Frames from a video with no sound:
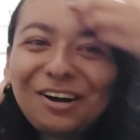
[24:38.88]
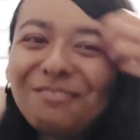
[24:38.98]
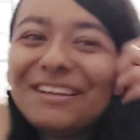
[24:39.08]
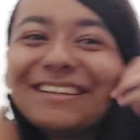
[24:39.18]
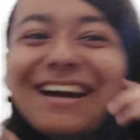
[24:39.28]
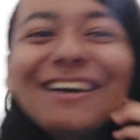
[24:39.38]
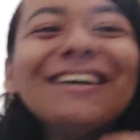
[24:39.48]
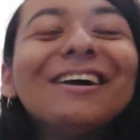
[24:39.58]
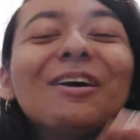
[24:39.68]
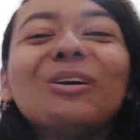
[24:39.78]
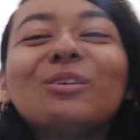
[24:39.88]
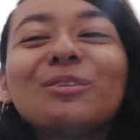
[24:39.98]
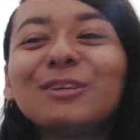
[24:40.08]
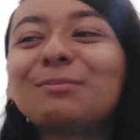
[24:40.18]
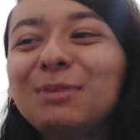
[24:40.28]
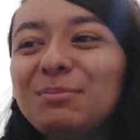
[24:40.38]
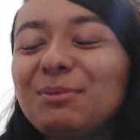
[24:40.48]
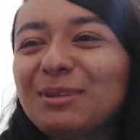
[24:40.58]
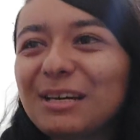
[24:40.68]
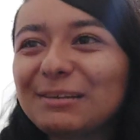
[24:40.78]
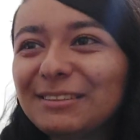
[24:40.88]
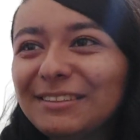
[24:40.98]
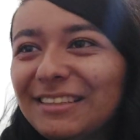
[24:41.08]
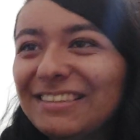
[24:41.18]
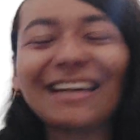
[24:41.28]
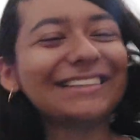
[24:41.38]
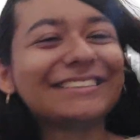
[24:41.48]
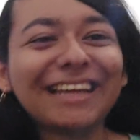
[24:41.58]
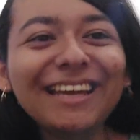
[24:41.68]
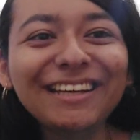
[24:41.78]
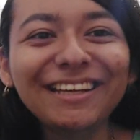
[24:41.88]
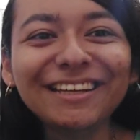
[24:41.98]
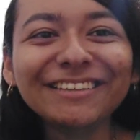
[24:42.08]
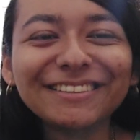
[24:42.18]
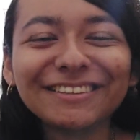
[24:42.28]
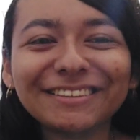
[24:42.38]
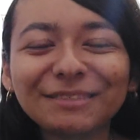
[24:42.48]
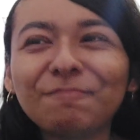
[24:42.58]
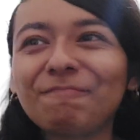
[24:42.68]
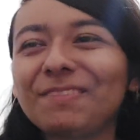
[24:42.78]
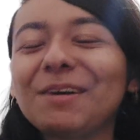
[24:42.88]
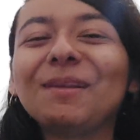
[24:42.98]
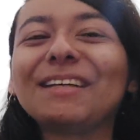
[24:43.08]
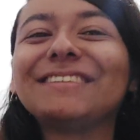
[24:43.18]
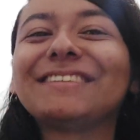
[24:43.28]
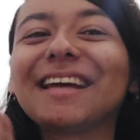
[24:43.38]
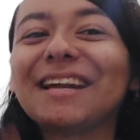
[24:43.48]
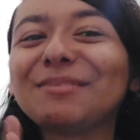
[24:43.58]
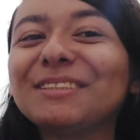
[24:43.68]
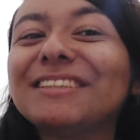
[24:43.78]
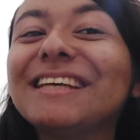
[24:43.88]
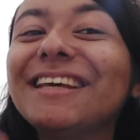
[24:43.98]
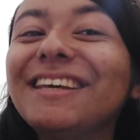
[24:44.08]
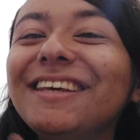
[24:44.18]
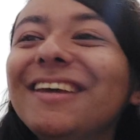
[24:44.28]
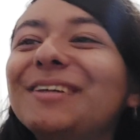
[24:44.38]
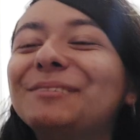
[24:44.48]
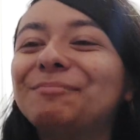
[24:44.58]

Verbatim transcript: oh my god! All those people that were saying- That's Seiki, isn't it? Oh, that's gotta be Seigi.